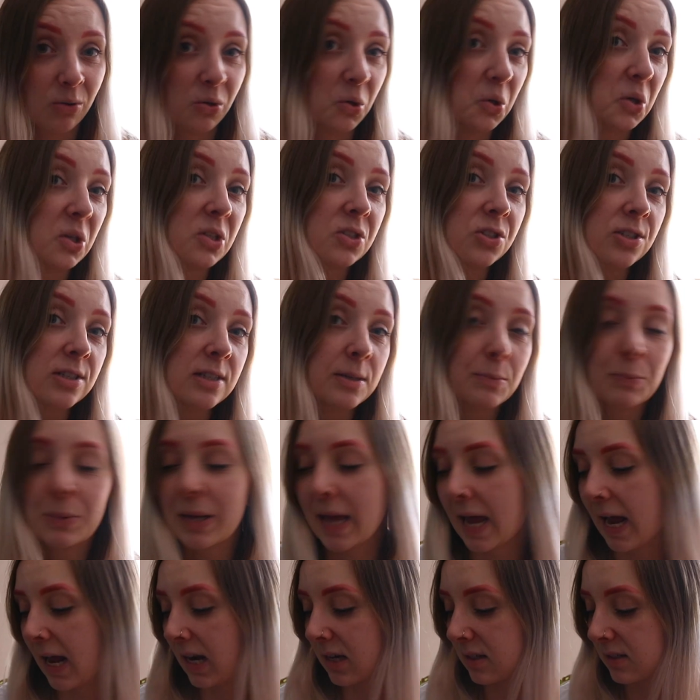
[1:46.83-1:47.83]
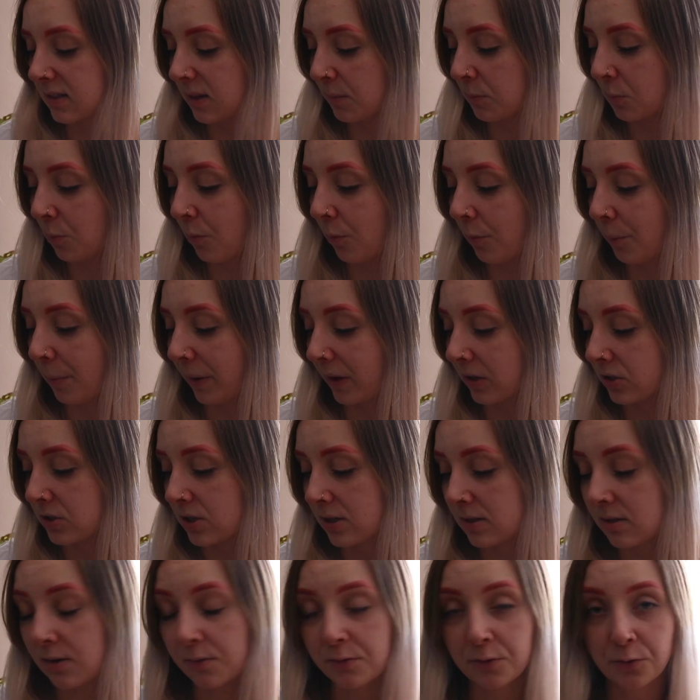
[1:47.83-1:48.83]
you can just simply add some more
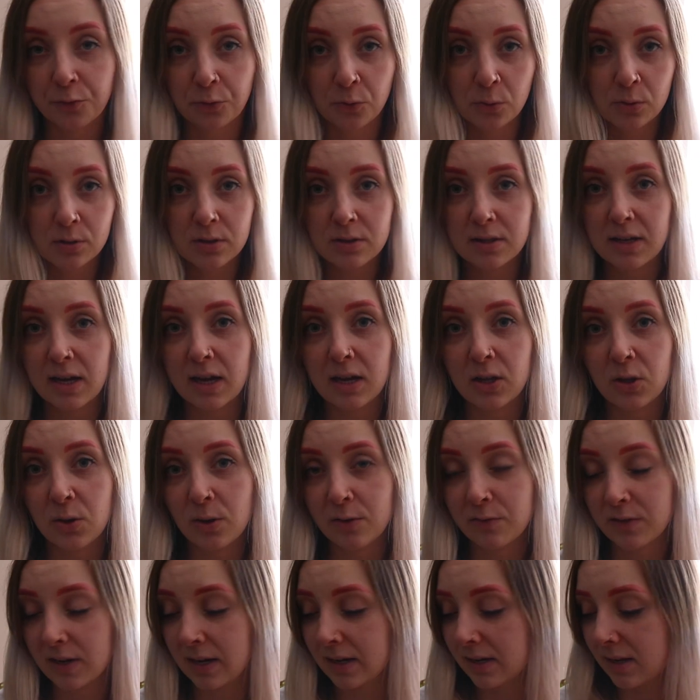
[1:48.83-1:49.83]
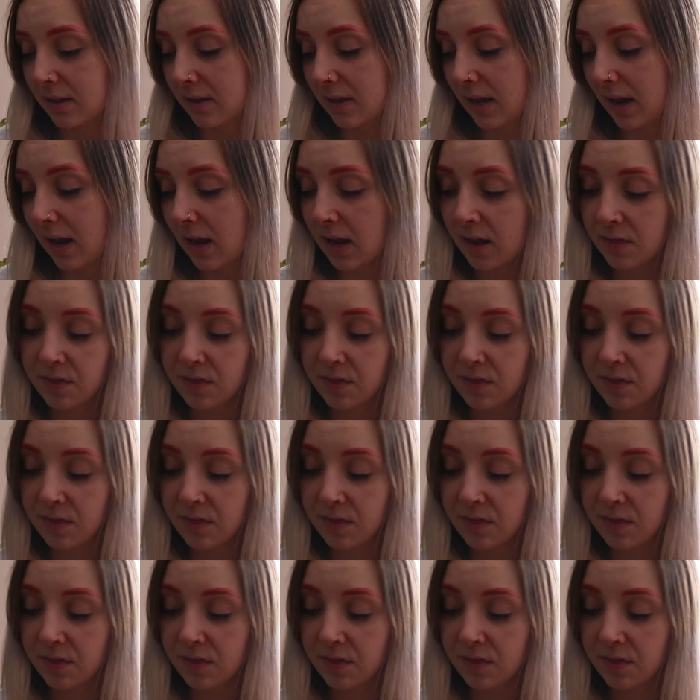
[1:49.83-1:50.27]
pictures of the food that you have eaten there,